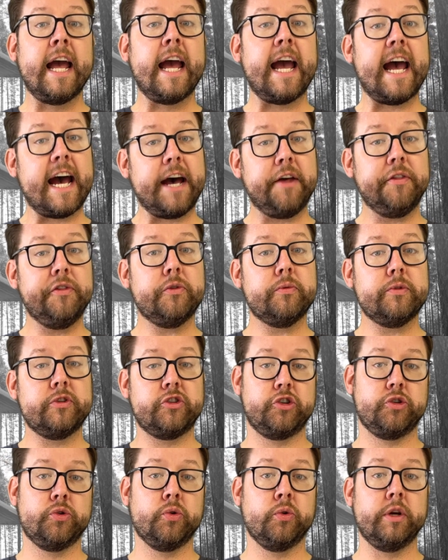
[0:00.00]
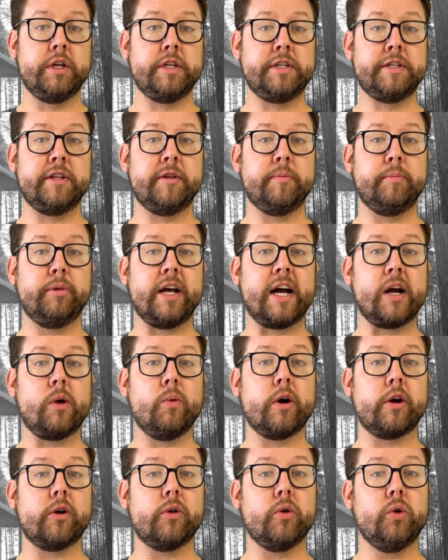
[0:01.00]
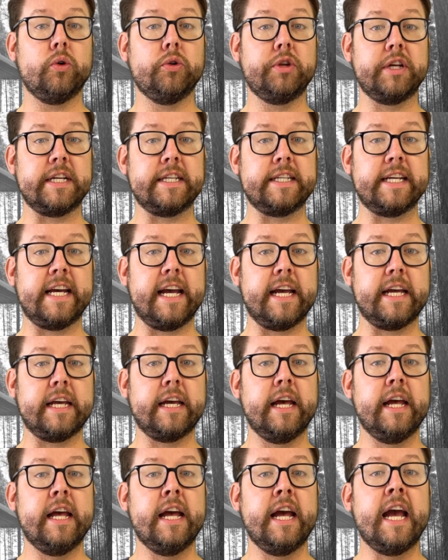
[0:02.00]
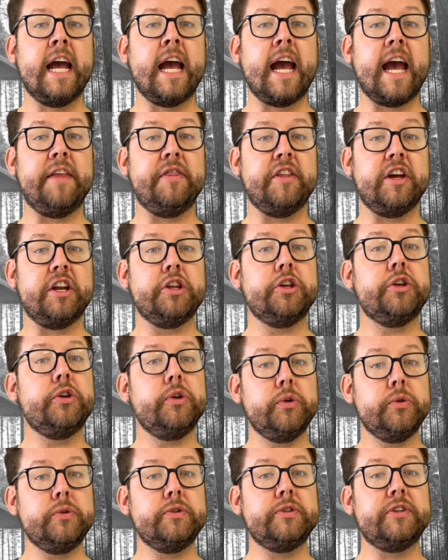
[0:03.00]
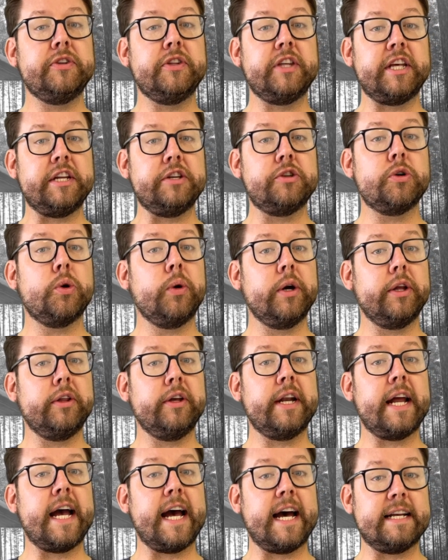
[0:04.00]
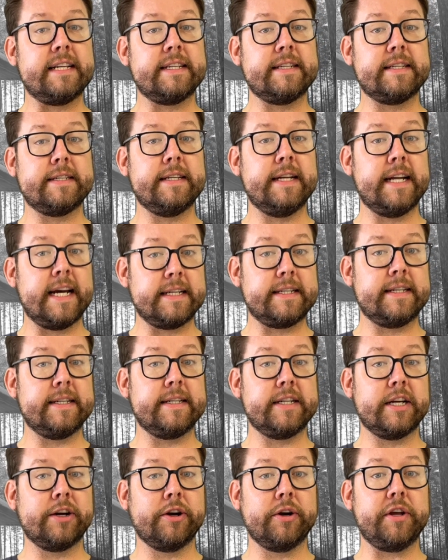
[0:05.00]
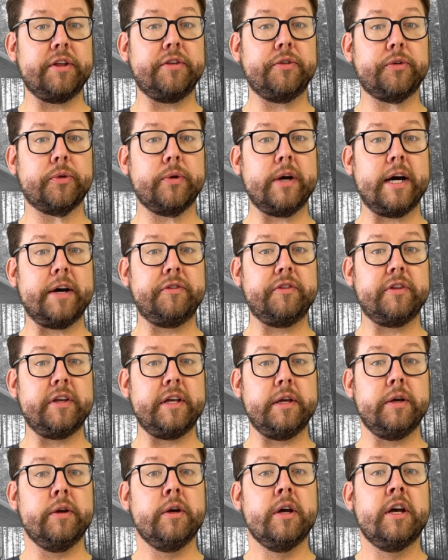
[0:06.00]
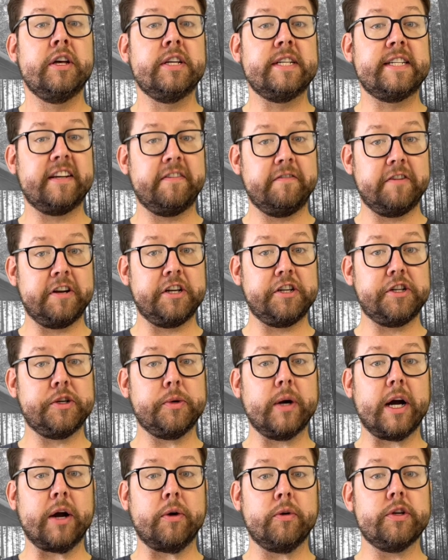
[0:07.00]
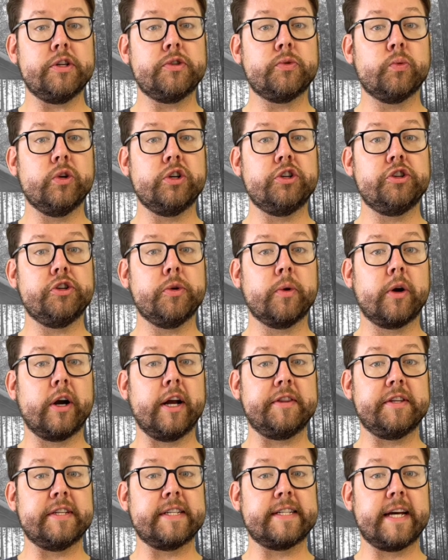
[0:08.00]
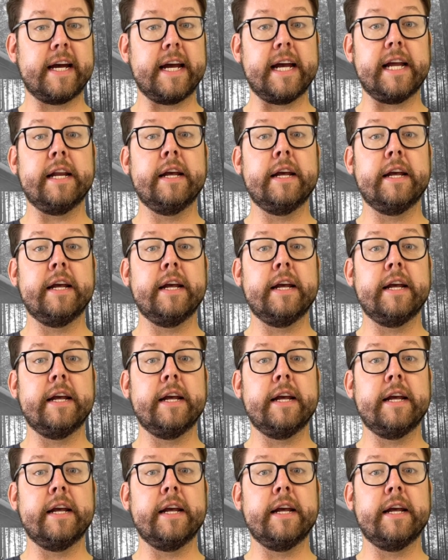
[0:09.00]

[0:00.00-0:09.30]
add the Restore It to the black water holding tank, and then use the toilet as necessary throughout the 72 hours which you are at the site.